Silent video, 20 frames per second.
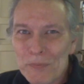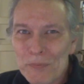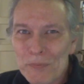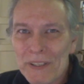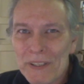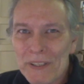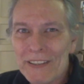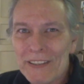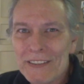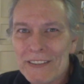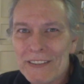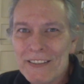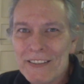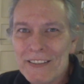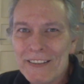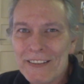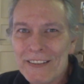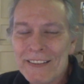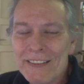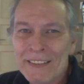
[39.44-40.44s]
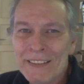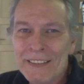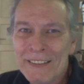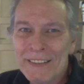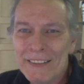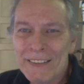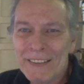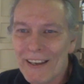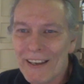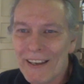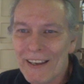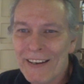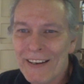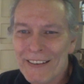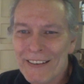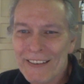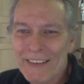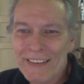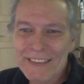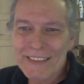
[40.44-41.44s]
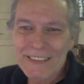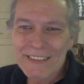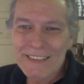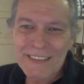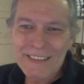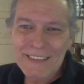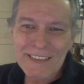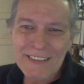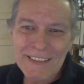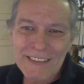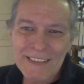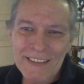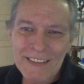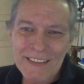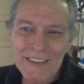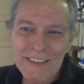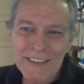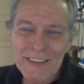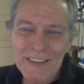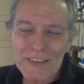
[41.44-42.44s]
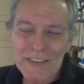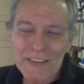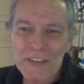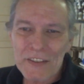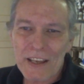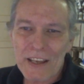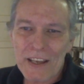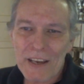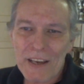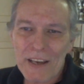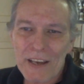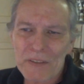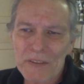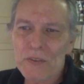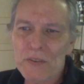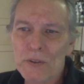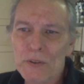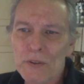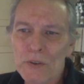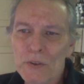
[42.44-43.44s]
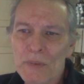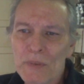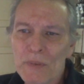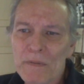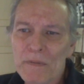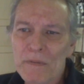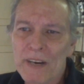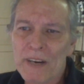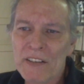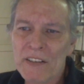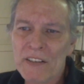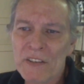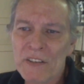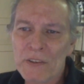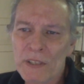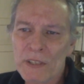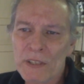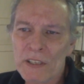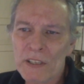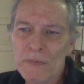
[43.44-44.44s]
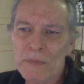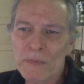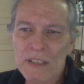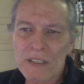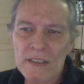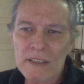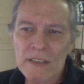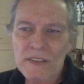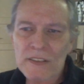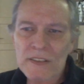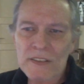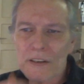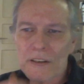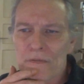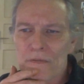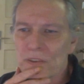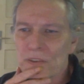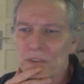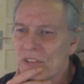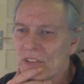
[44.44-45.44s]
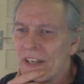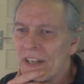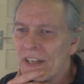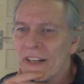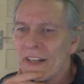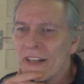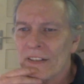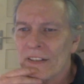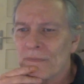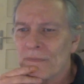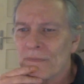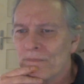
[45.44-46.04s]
But yeah, still have to do a little bit of fine tuning because the first layer